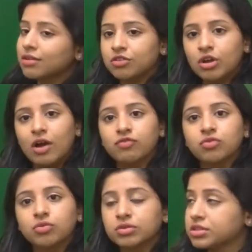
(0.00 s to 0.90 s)
you have
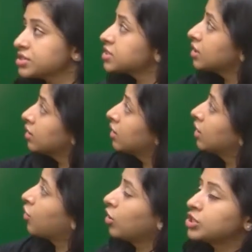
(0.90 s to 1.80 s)
to, this is a
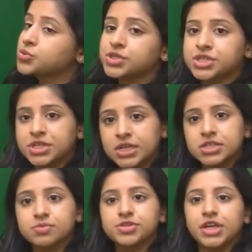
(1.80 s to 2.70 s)
college which takes
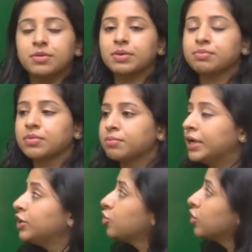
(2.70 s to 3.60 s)
up JEE
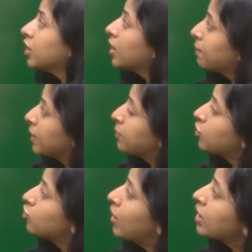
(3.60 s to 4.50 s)
main paper
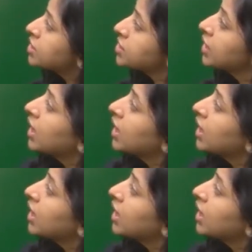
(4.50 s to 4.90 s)
2 marks.